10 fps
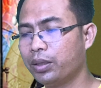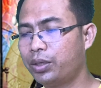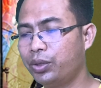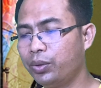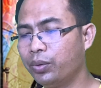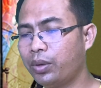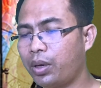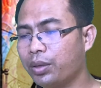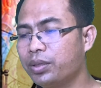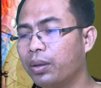to
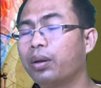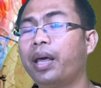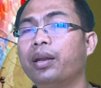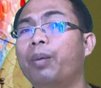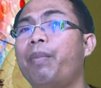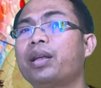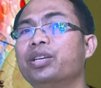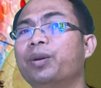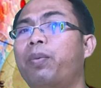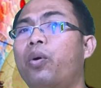consolidate or make
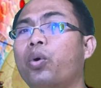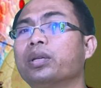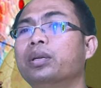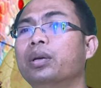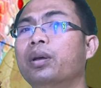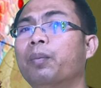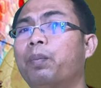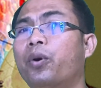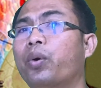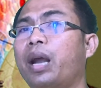the report,
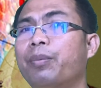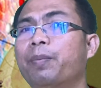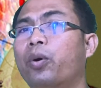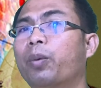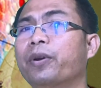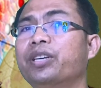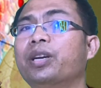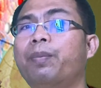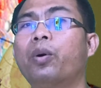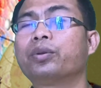program report or project
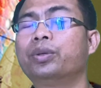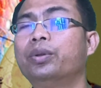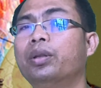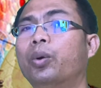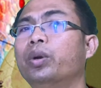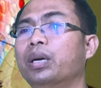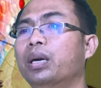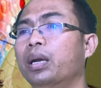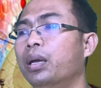report to the donor.